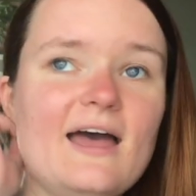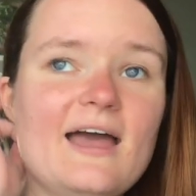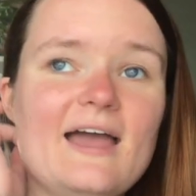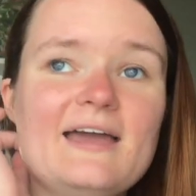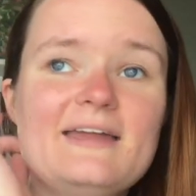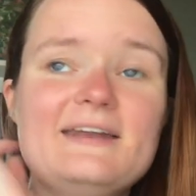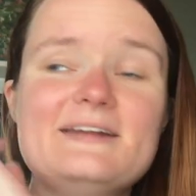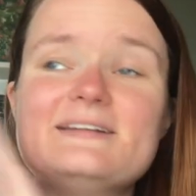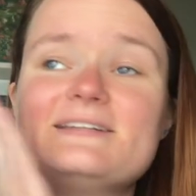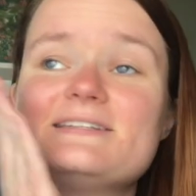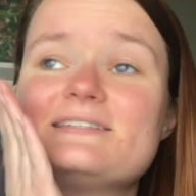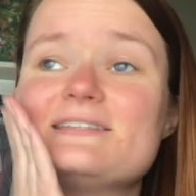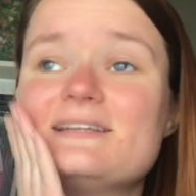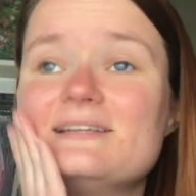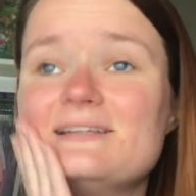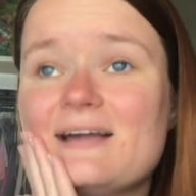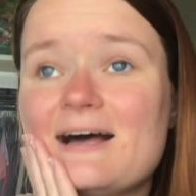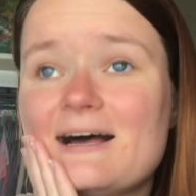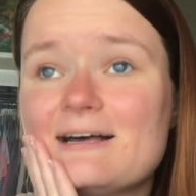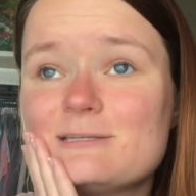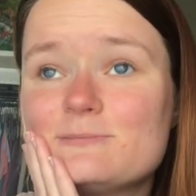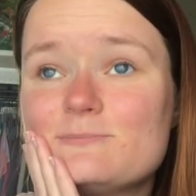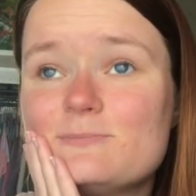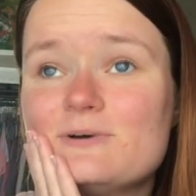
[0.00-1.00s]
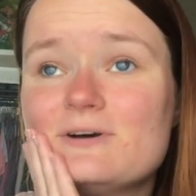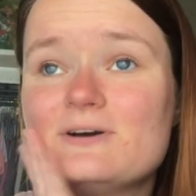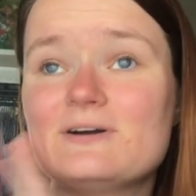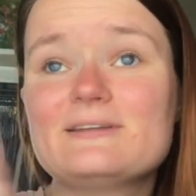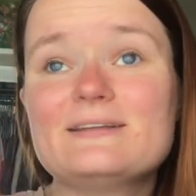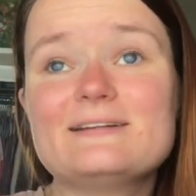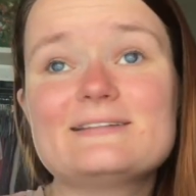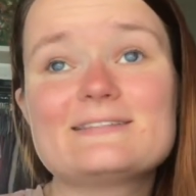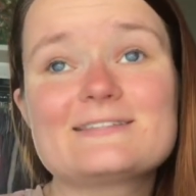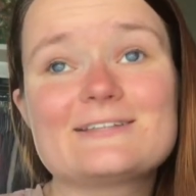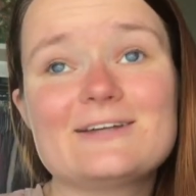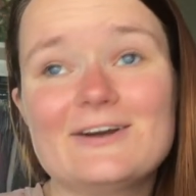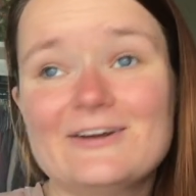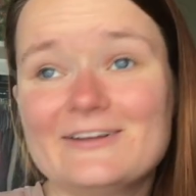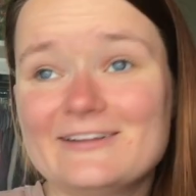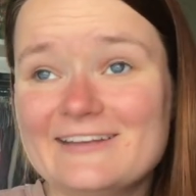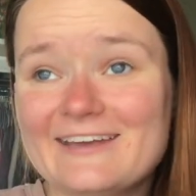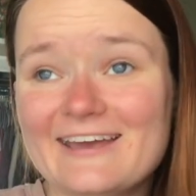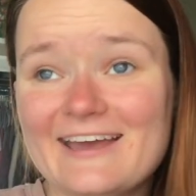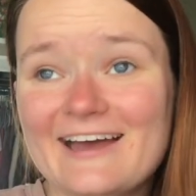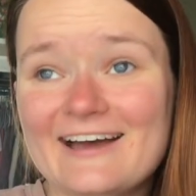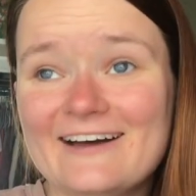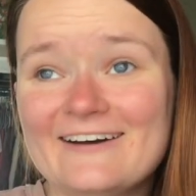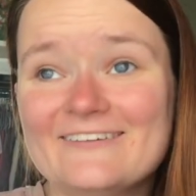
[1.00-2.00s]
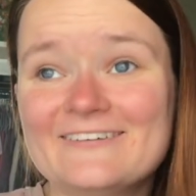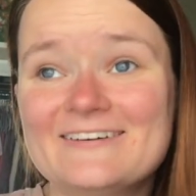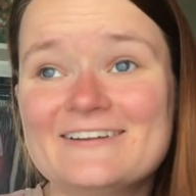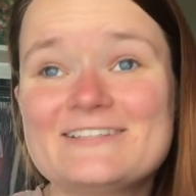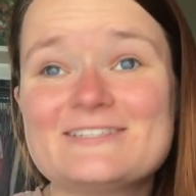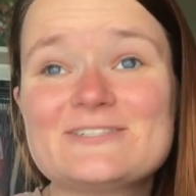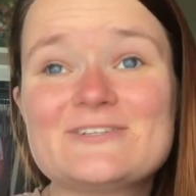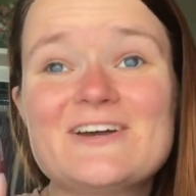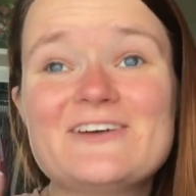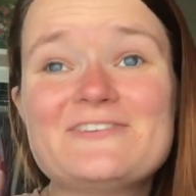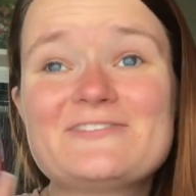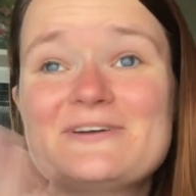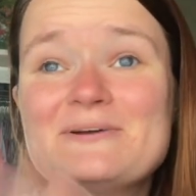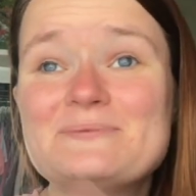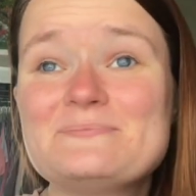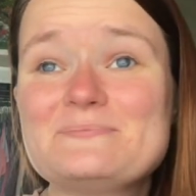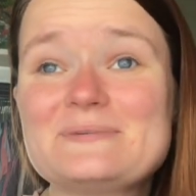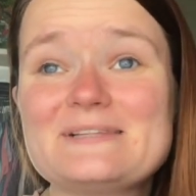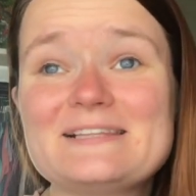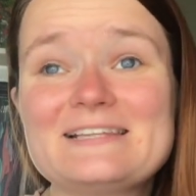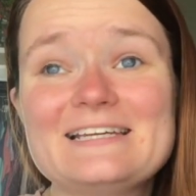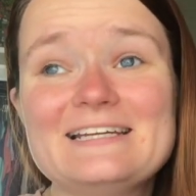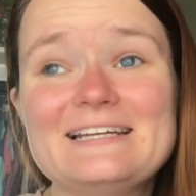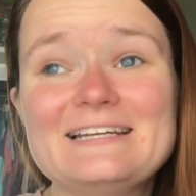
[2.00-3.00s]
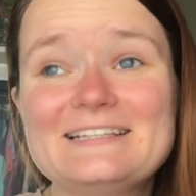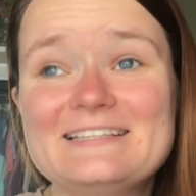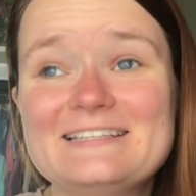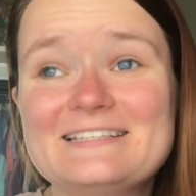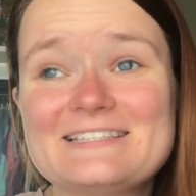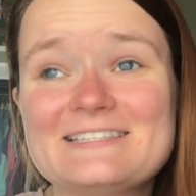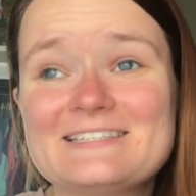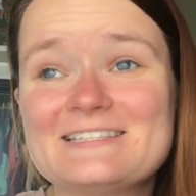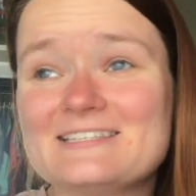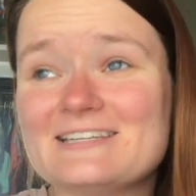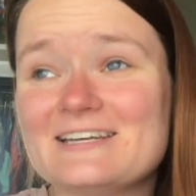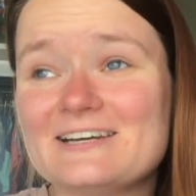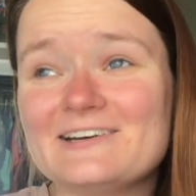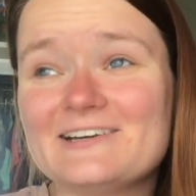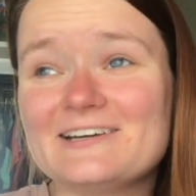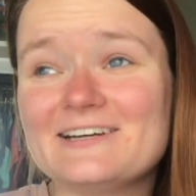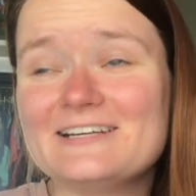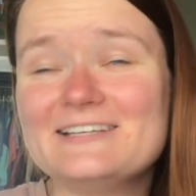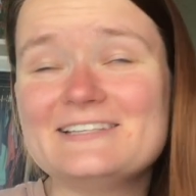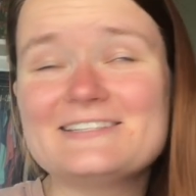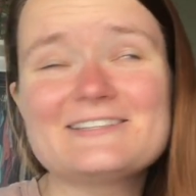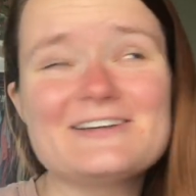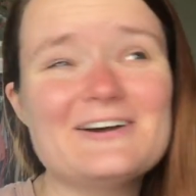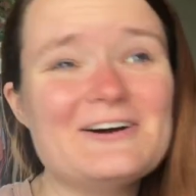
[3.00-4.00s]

and it is the last book that's currently out, and so I've completed the series.